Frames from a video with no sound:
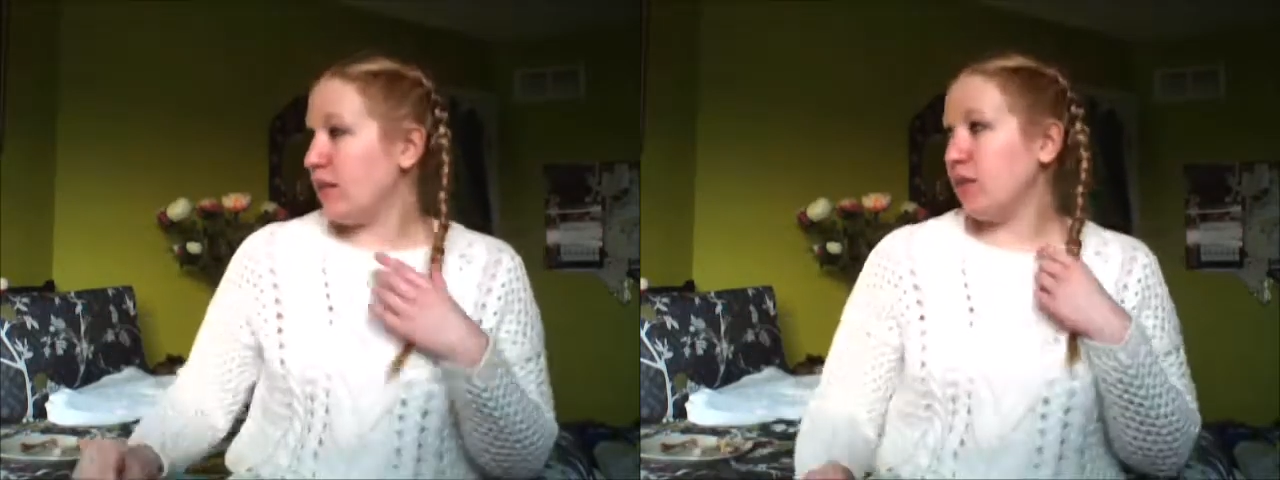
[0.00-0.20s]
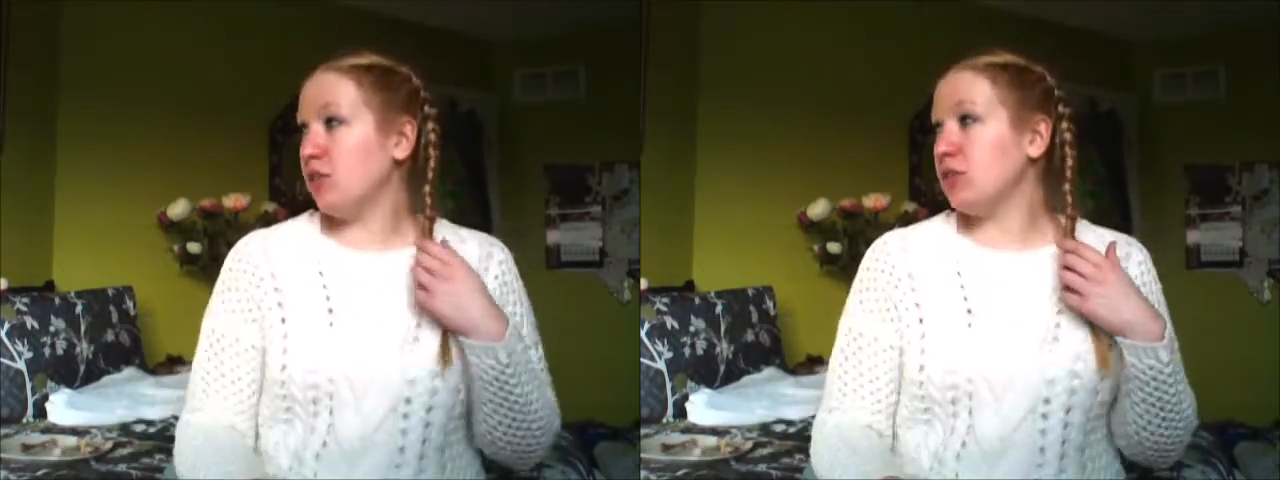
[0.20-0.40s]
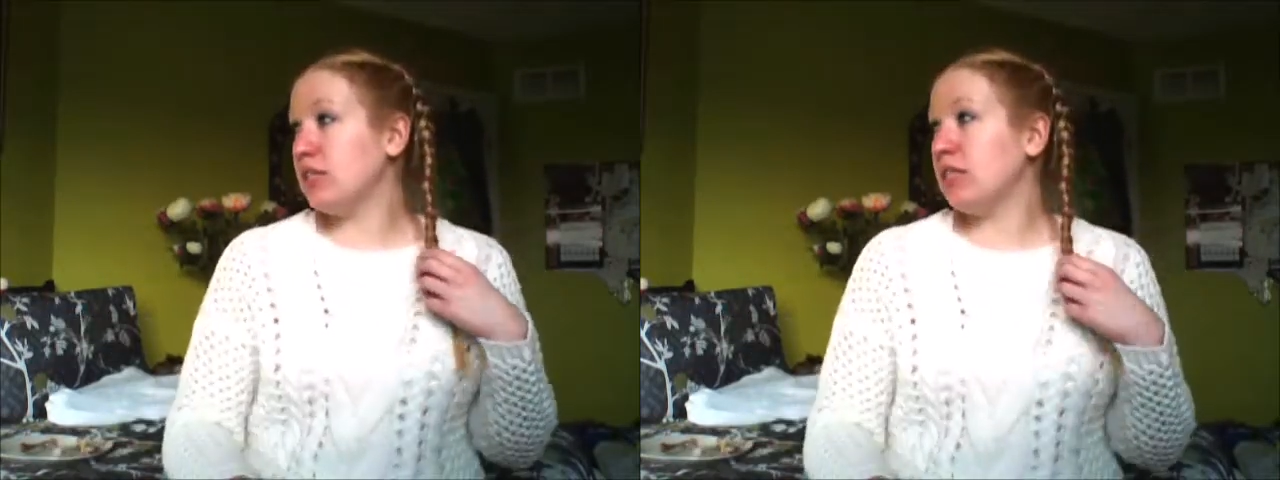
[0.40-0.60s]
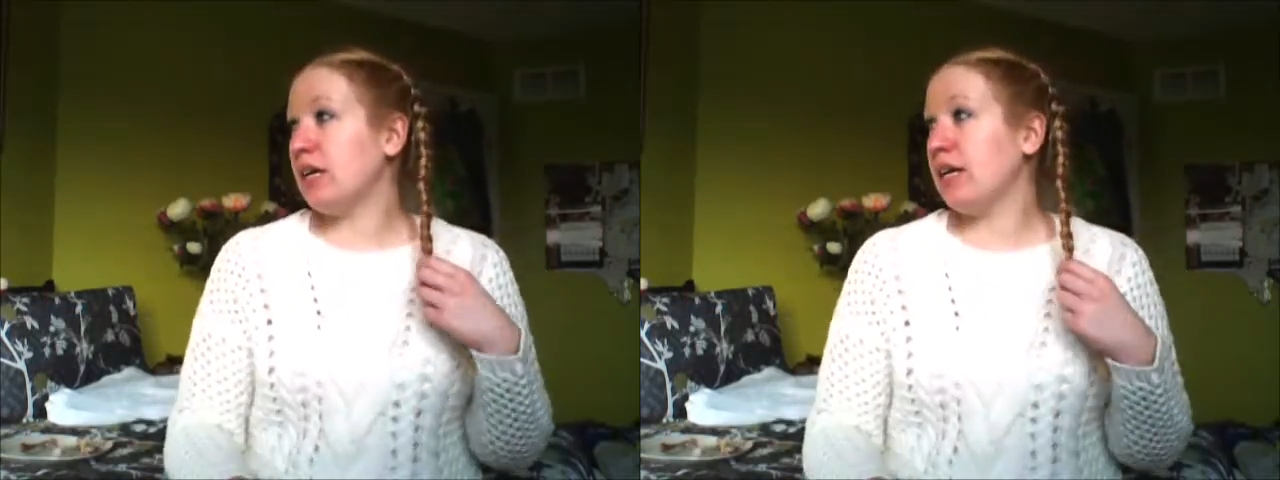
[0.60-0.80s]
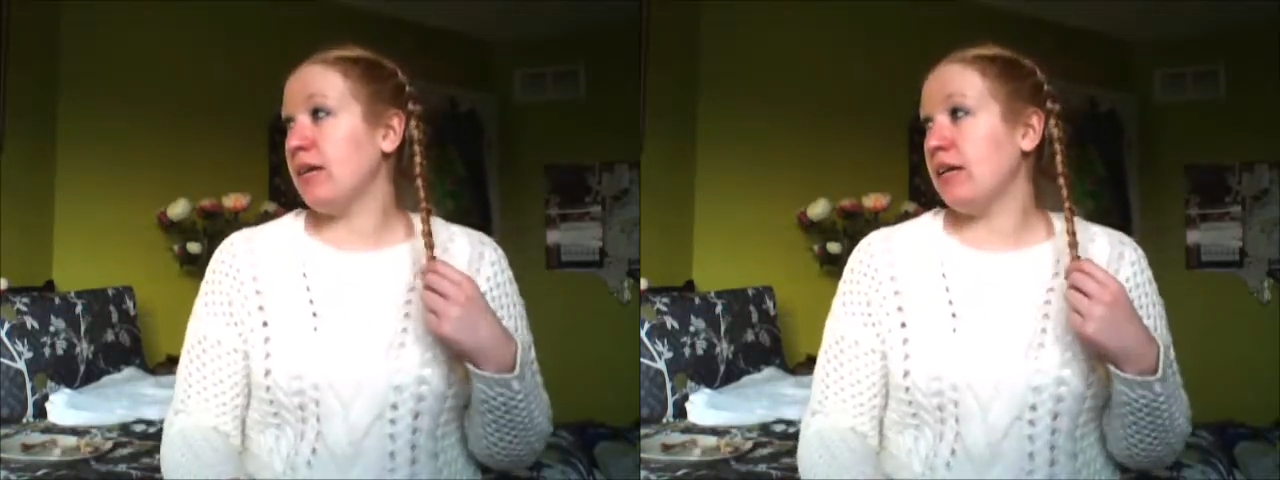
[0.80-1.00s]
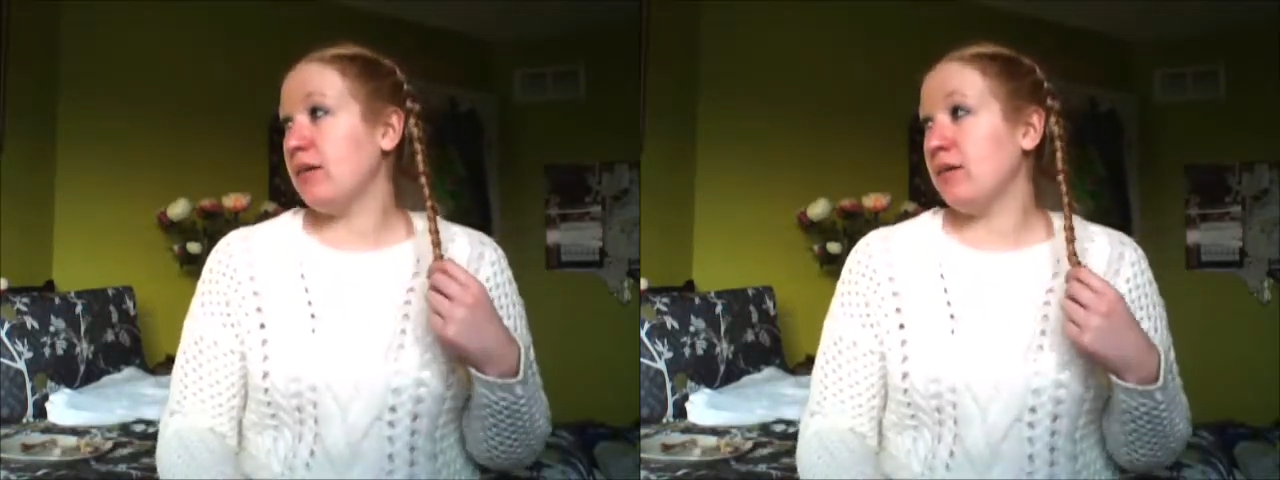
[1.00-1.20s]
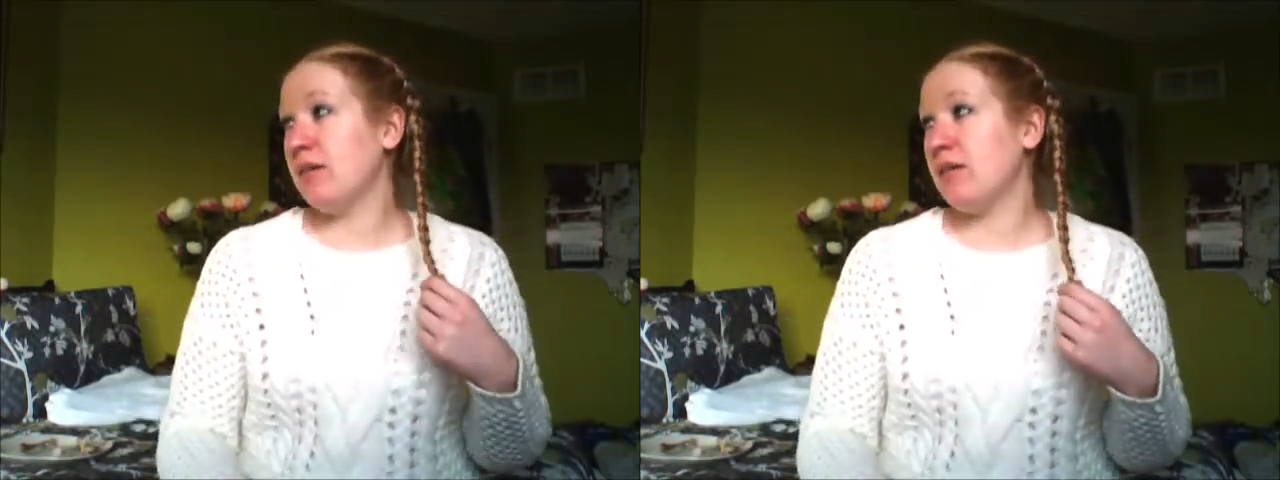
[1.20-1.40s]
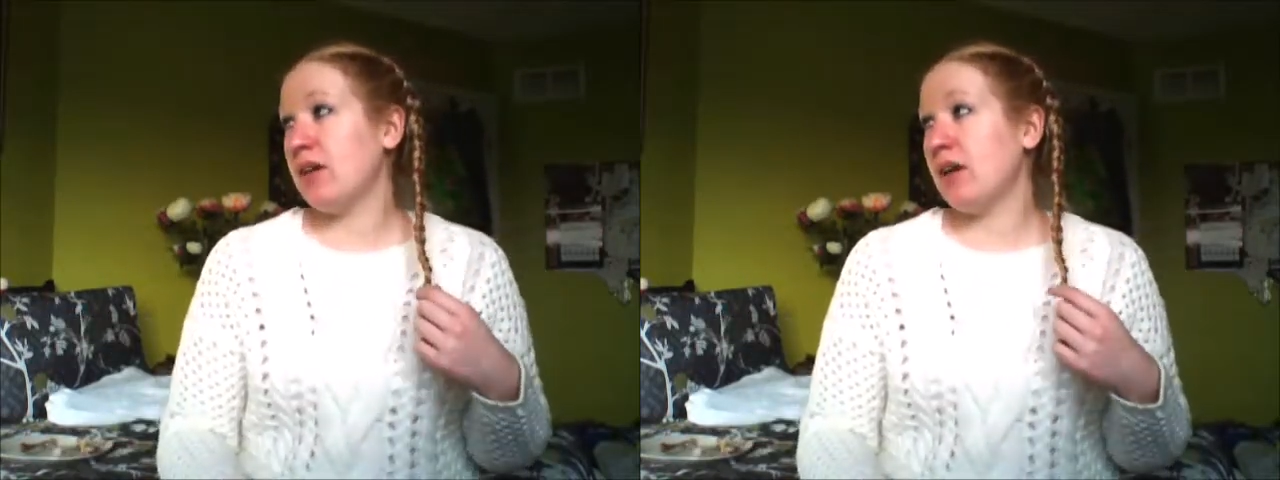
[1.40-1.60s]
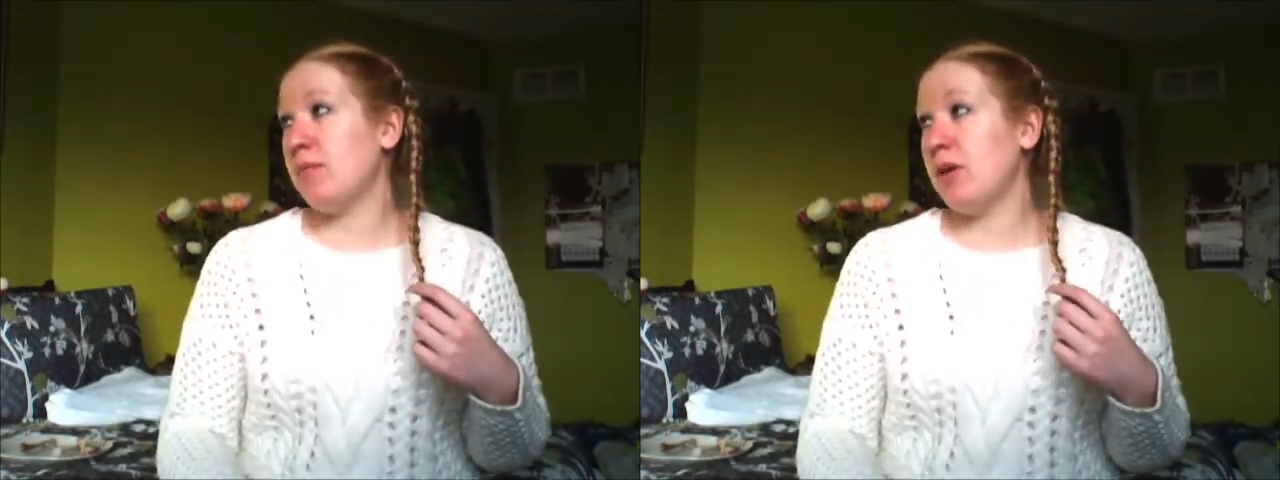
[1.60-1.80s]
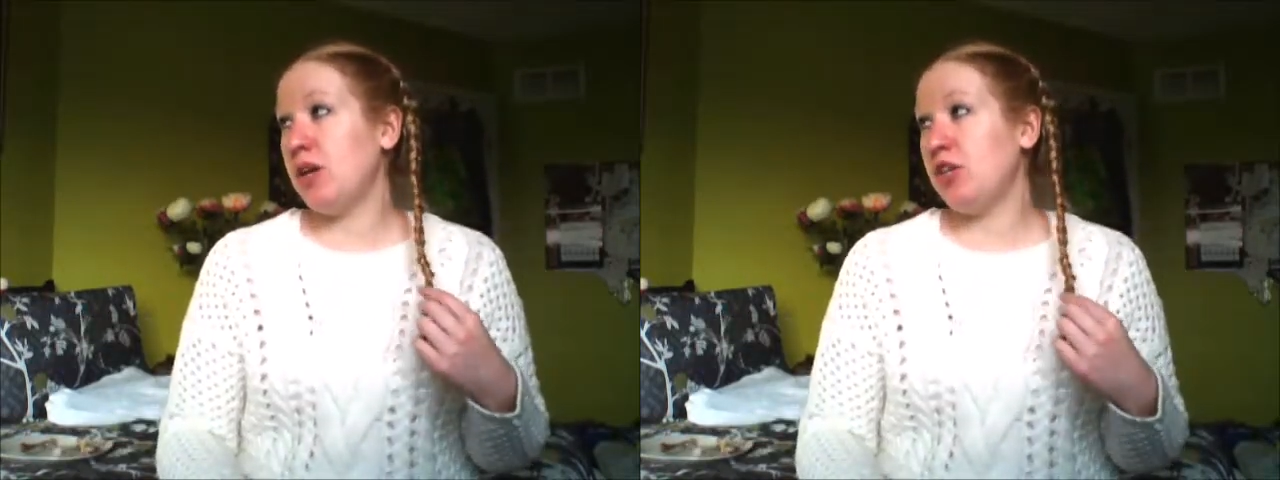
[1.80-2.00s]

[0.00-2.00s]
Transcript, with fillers: use I am not